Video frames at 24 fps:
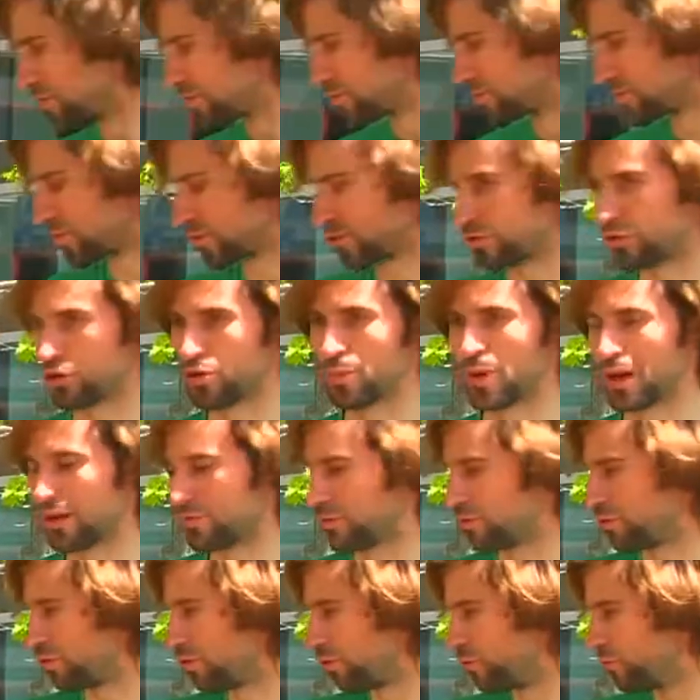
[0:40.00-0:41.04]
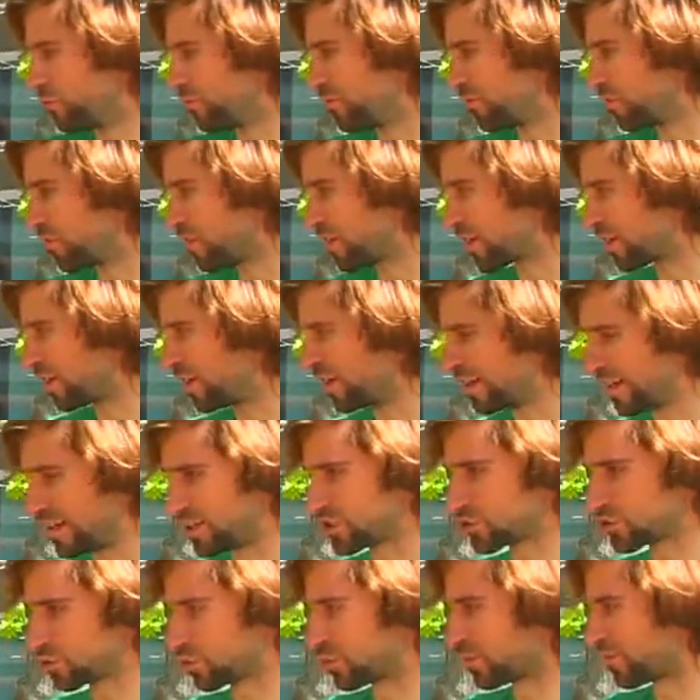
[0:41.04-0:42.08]
So the robot will move along in an
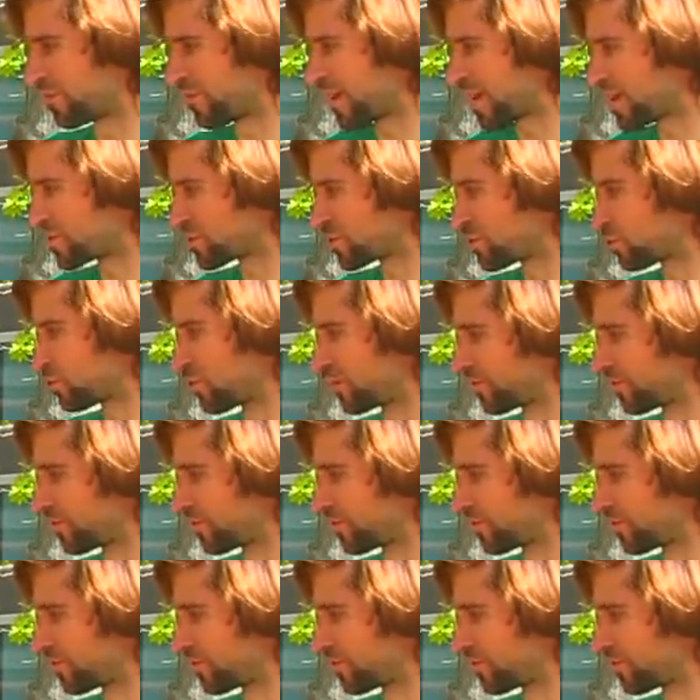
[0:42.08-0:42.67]
inchworm fashion where